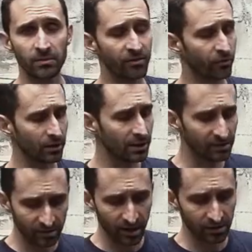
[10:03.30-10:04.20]
me for at
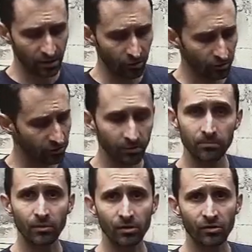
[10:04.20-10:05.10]
least 10 years
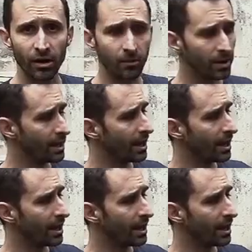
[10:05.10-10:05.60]
or so,